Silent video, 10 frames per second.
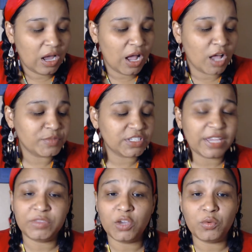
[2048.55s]
Um, same
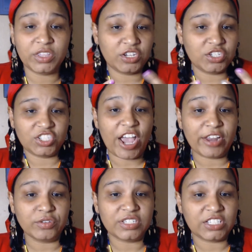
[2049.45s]
thing with there's
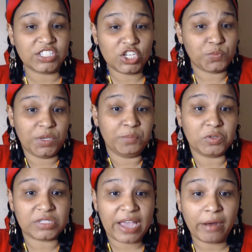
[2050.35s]
channels that teach people
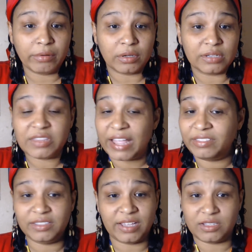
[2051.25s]
tarot, and I
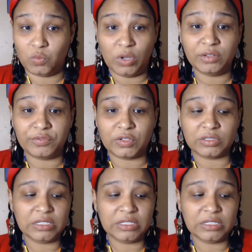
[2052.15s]
think that's wonderful